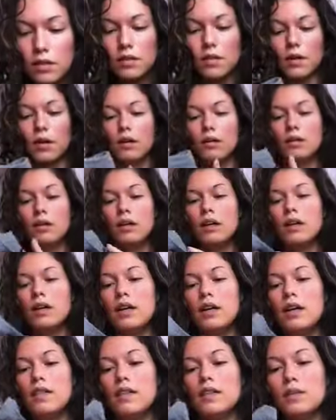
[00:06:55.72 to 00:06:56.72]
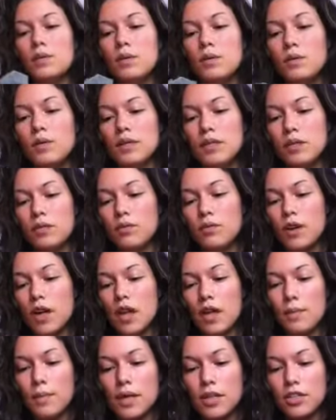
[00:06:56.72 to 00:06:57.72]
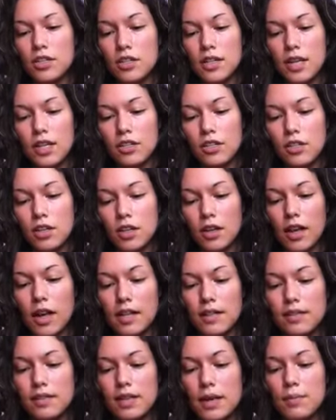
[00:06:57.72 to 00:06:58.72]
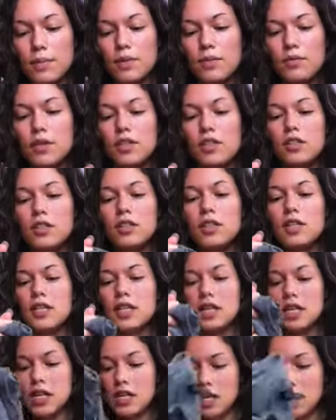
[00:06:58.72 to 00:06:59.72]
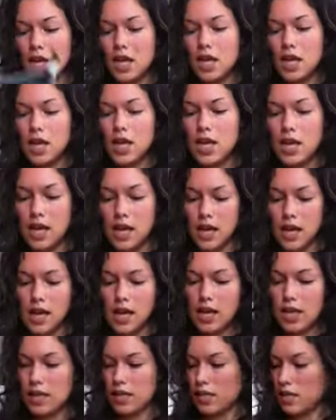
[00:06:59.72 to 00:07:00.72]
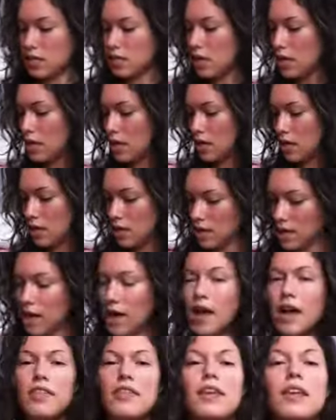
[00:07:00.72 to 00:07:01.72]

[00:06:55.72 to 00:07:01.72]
So this one was from International Concepts originally. And I